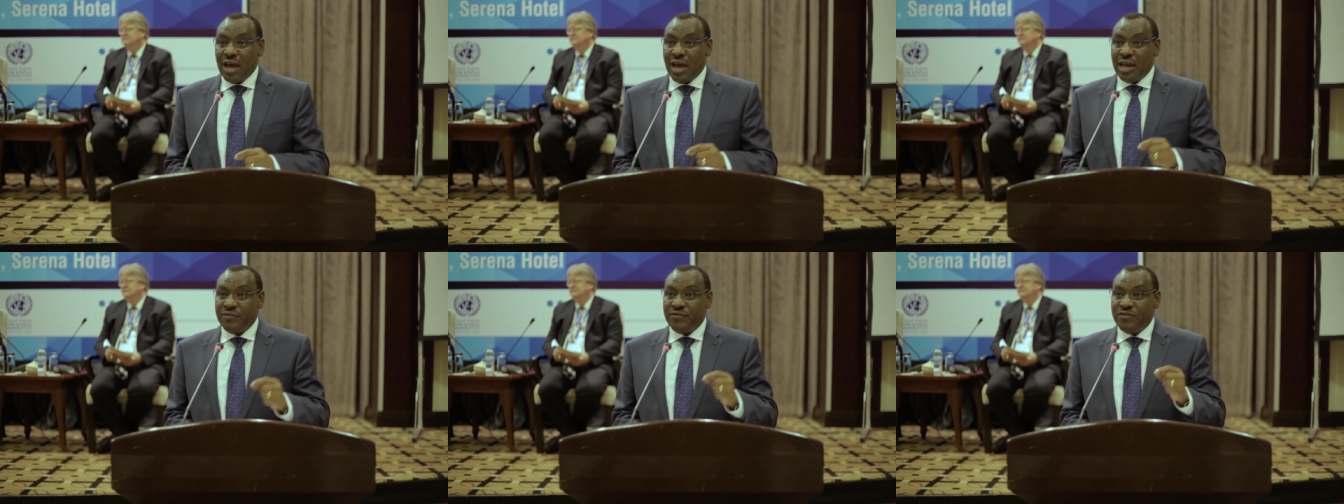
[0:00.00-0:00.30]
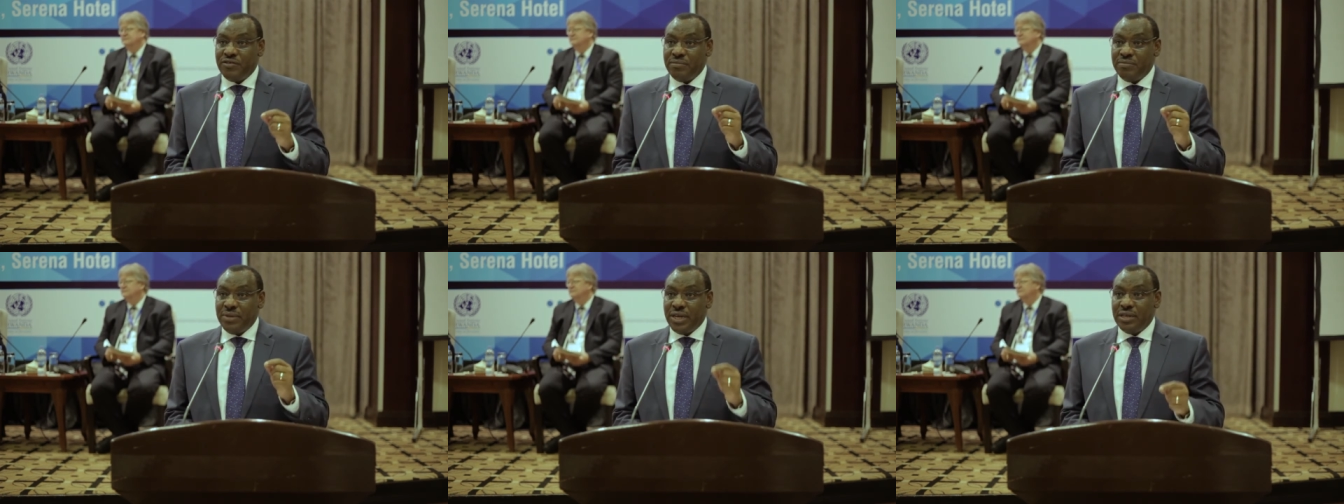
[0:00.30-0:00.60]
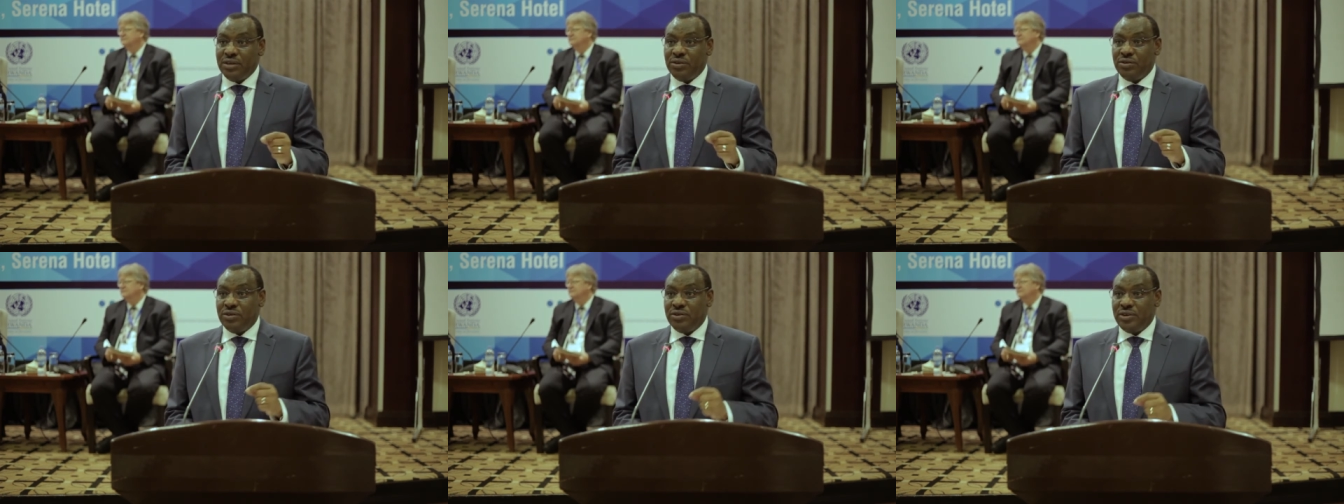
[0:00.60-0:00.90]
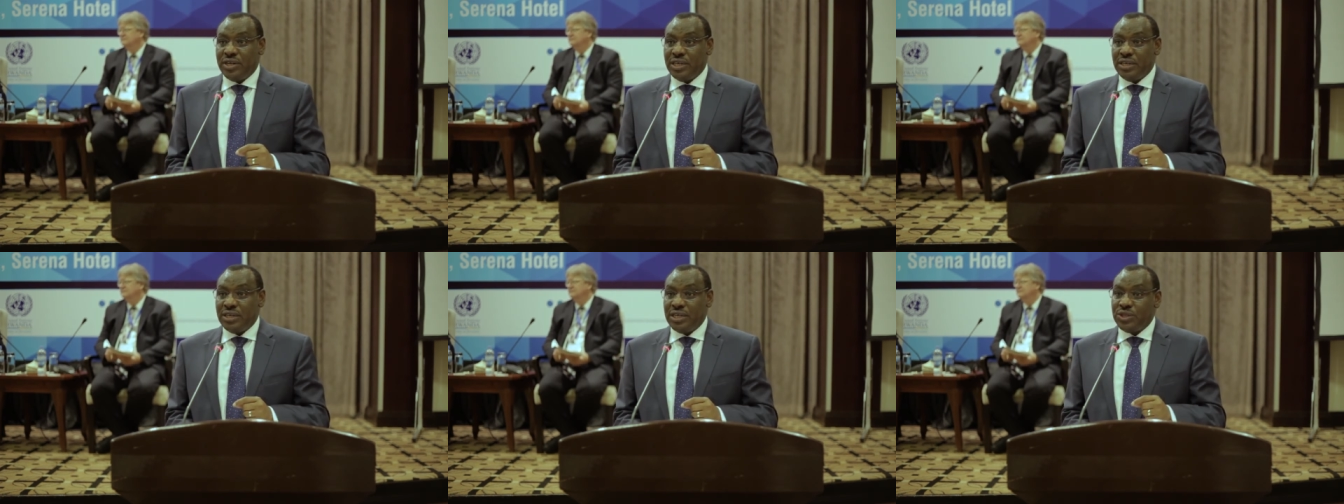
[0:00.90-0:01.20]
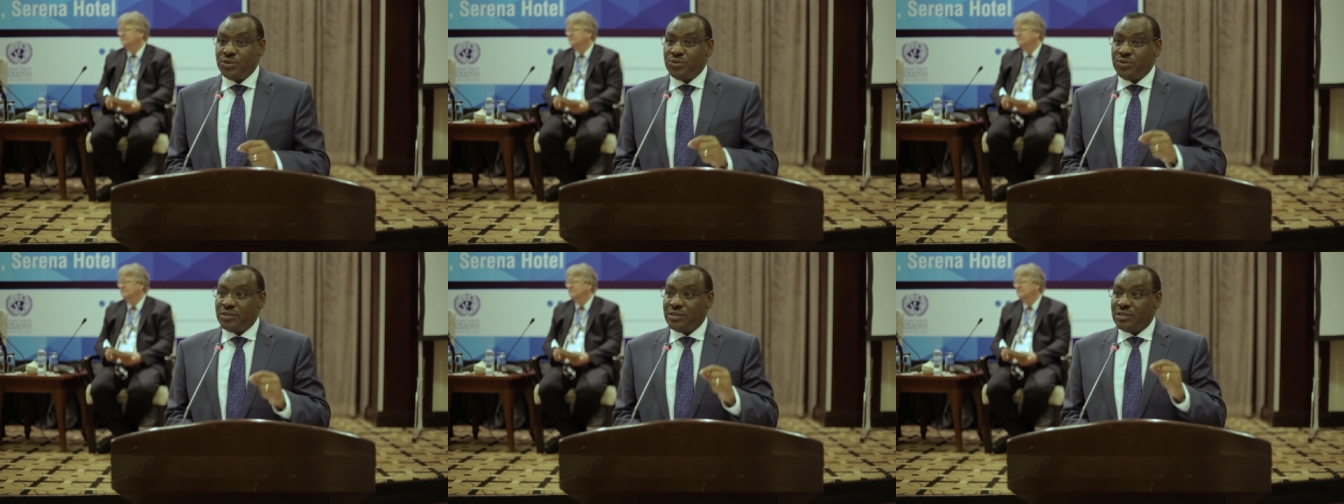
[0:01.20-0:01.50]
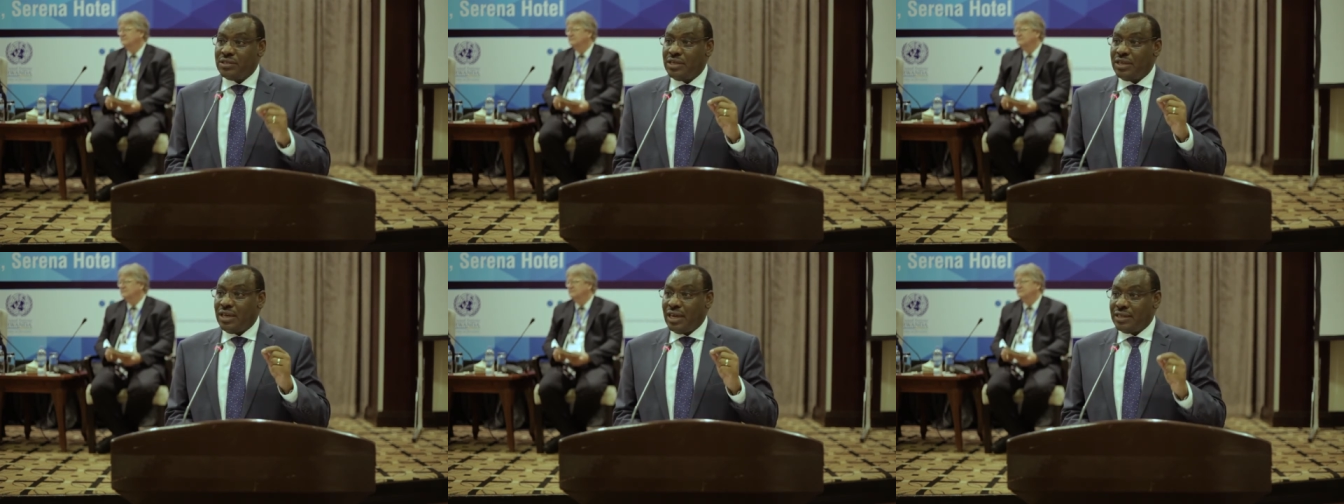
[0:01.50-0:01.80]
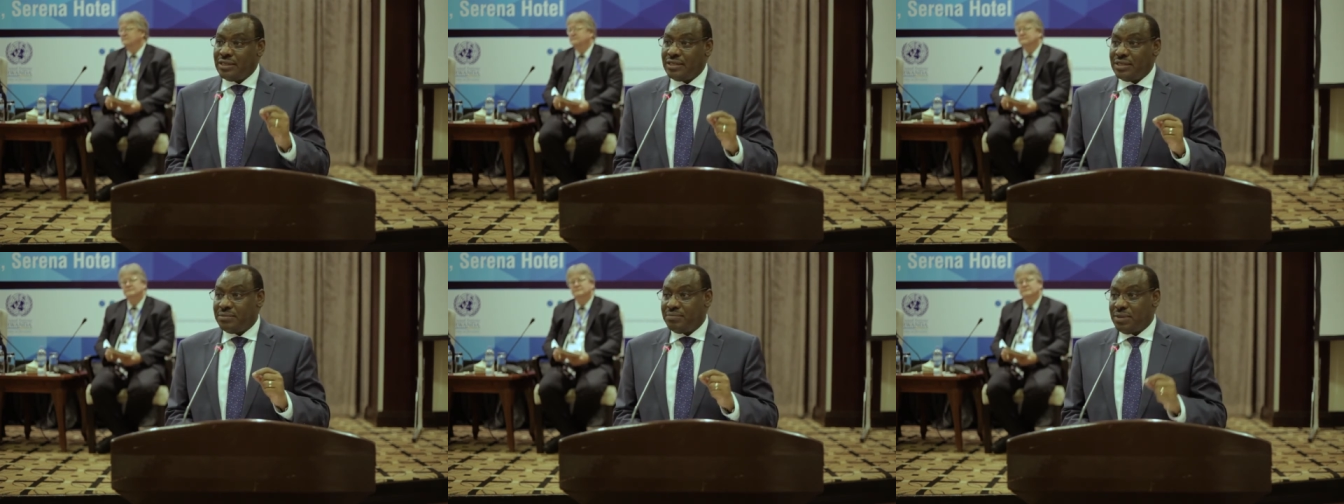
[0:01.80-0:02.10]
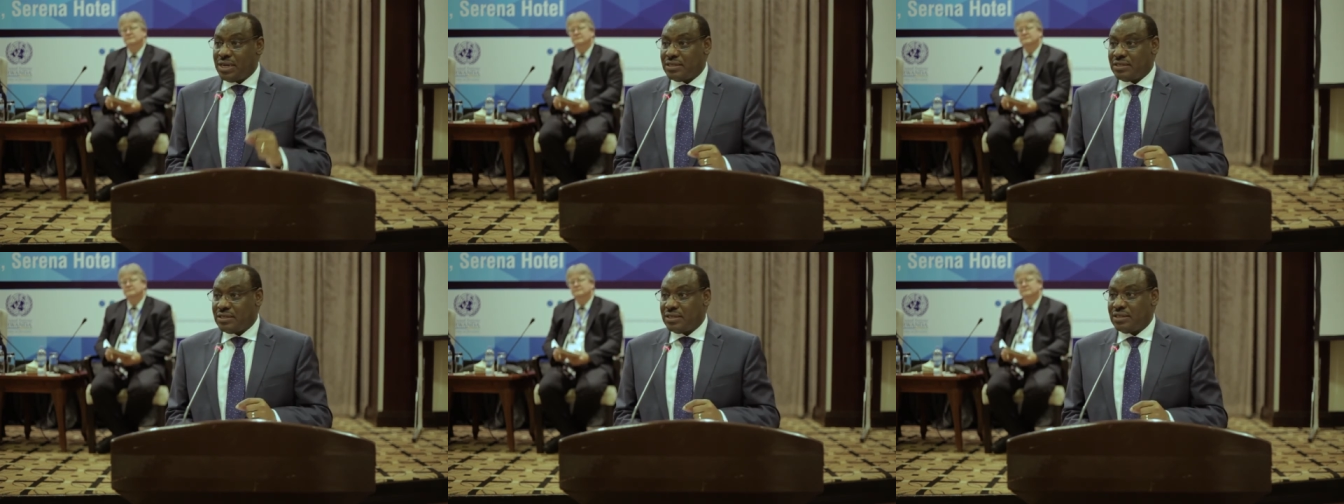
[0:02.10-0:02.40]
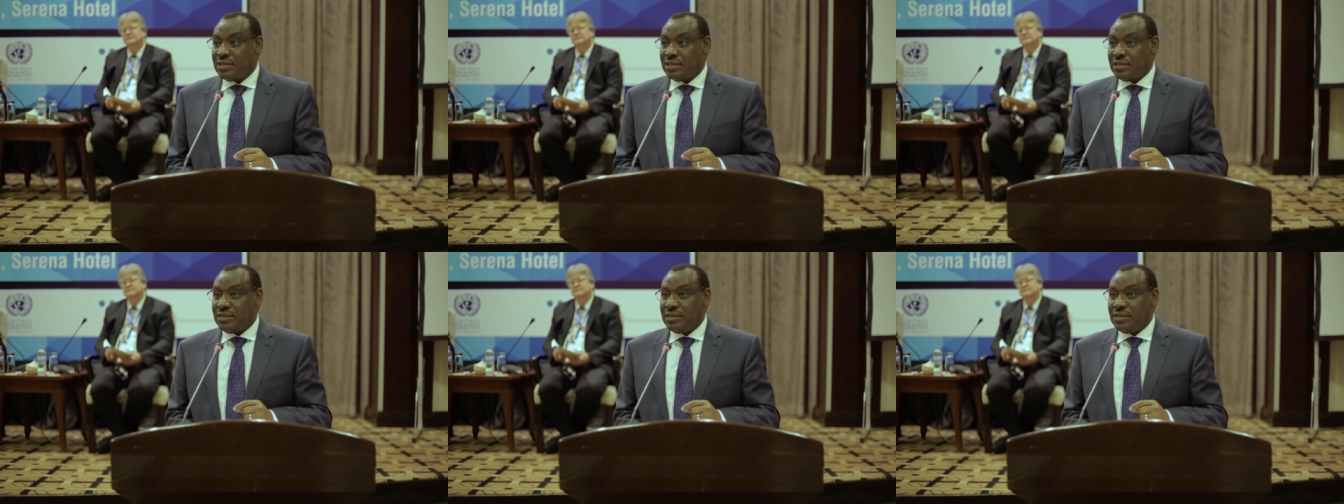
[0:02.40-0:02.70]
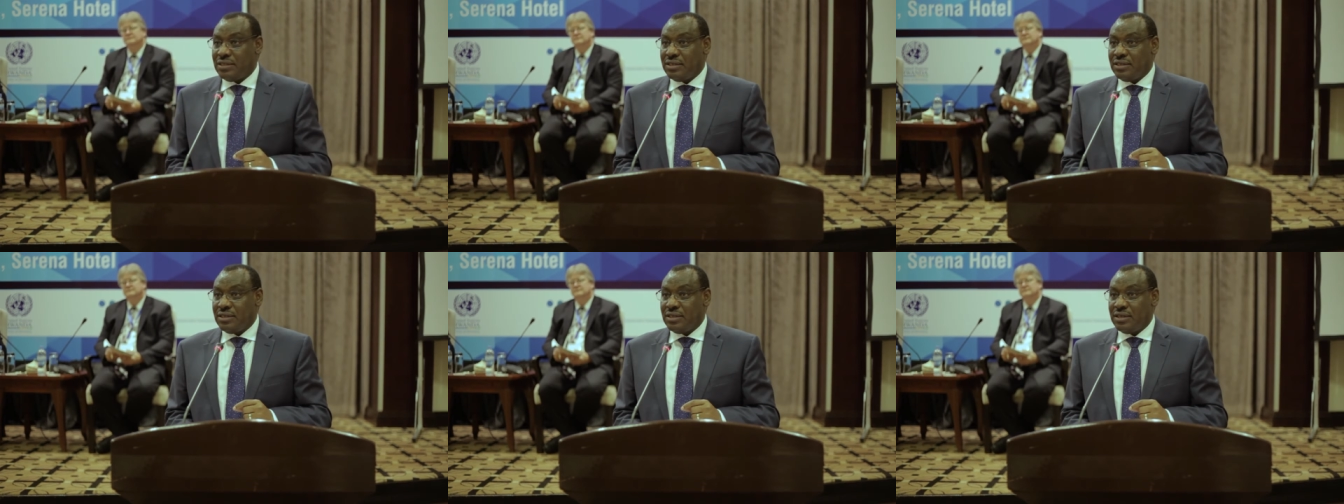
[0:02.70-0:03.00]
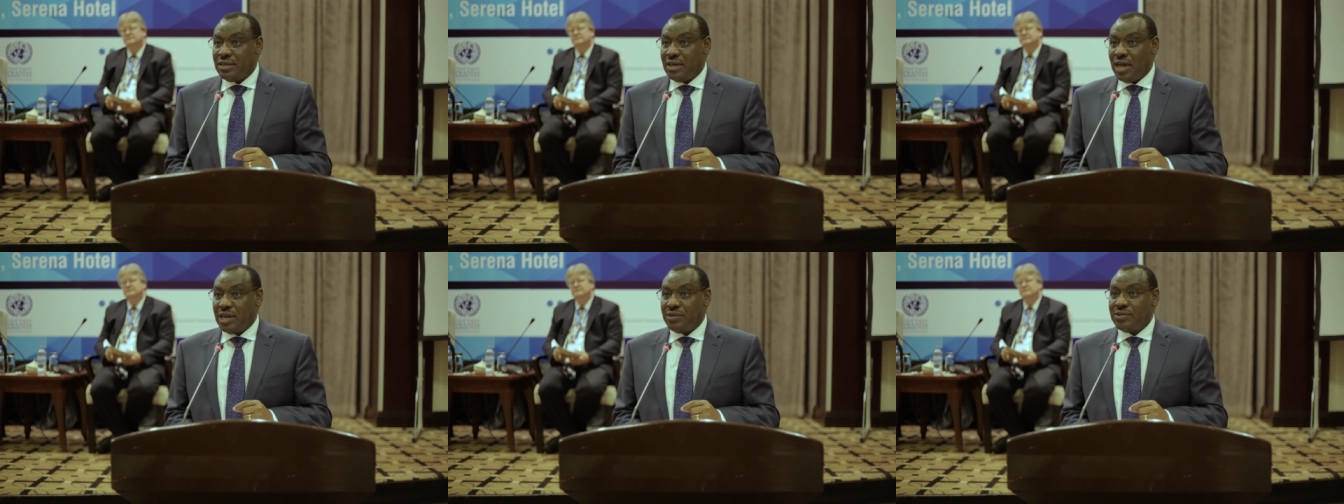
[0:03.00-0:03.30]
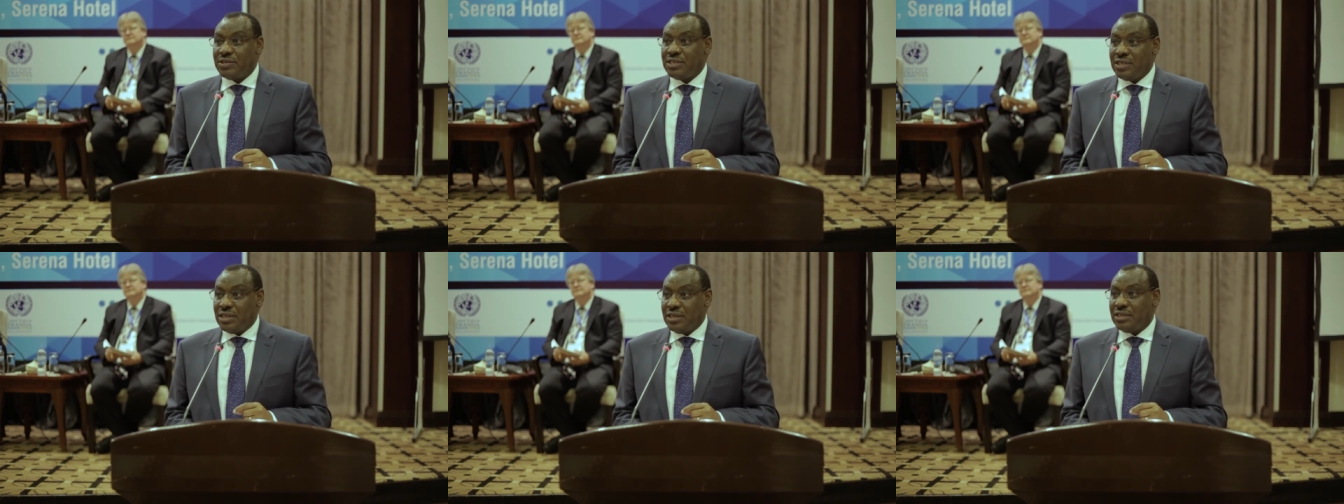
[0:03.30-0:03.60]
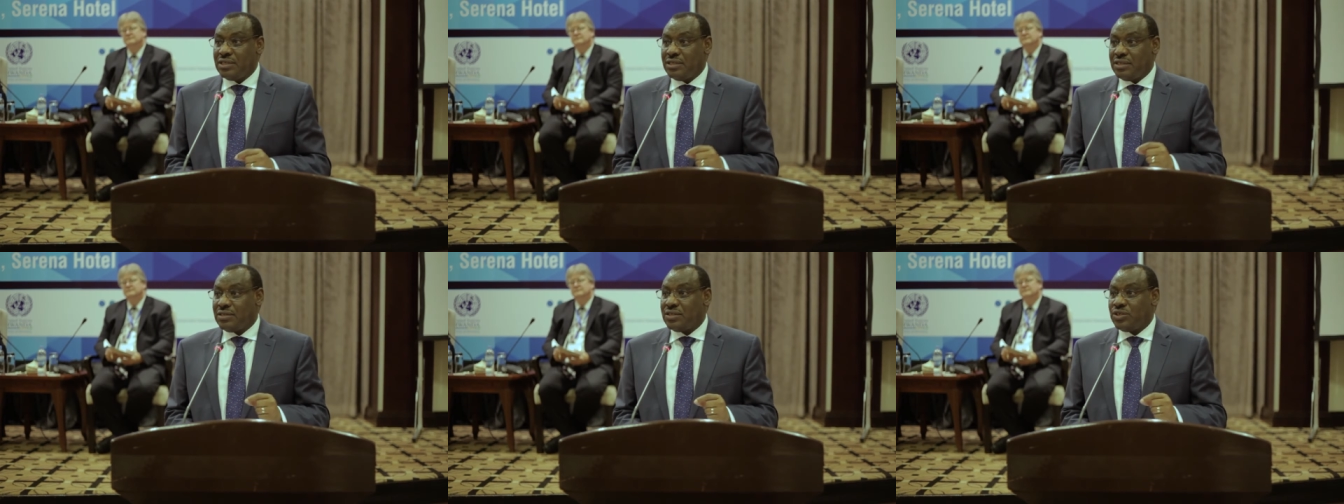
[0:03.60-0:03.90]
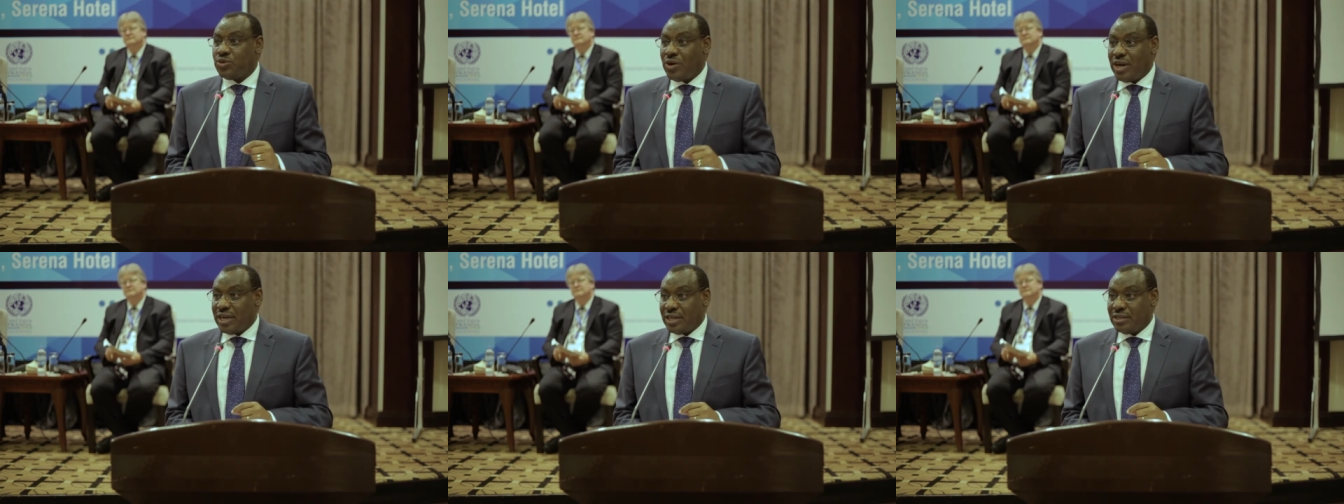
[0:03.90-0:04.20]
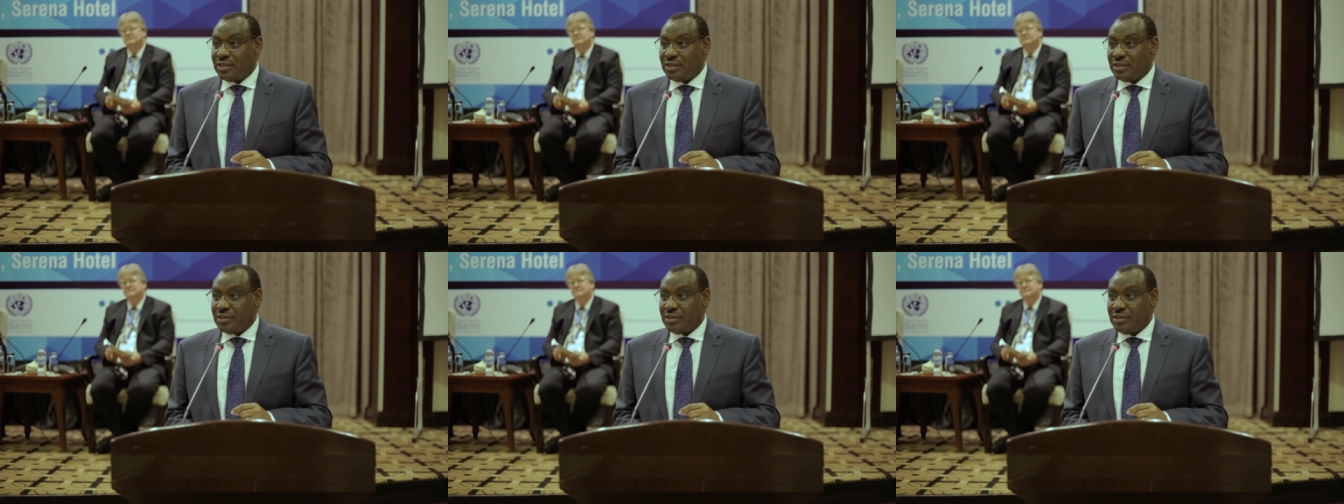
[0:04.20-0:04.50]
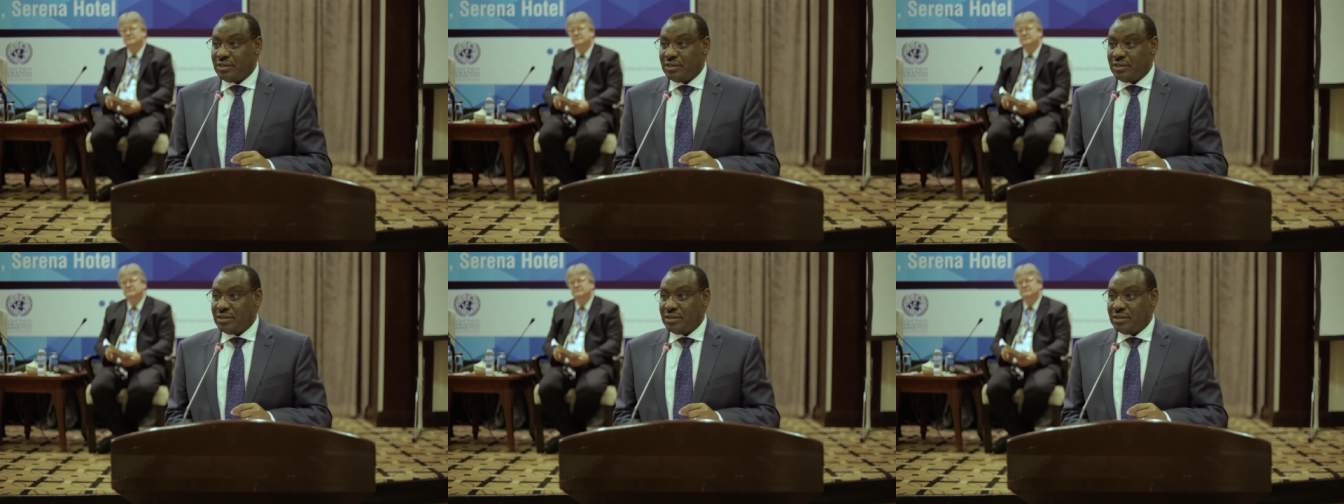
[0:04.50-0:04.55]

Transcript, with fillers: And for men only, it was 18%. And we say this is working.